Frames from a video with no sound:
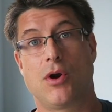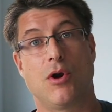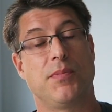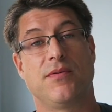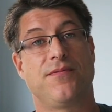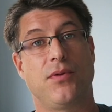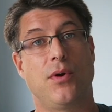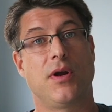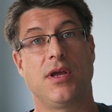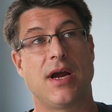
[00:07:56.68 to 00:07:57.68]
urban
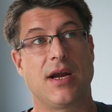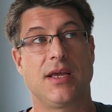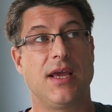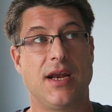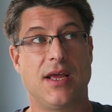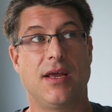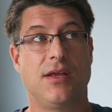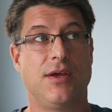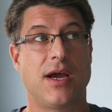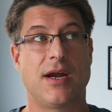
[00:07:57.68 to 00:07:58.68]
Florida, you gotta get
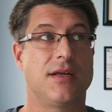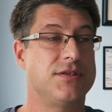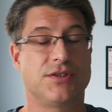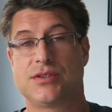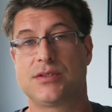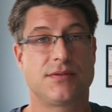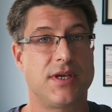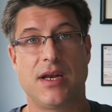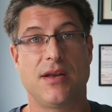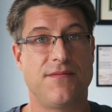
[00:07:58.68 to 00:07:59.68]
in, you gotta just
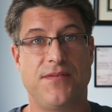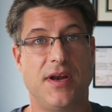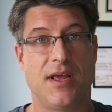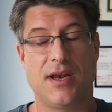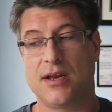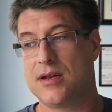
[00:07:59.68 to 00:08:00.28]
get in, fit in,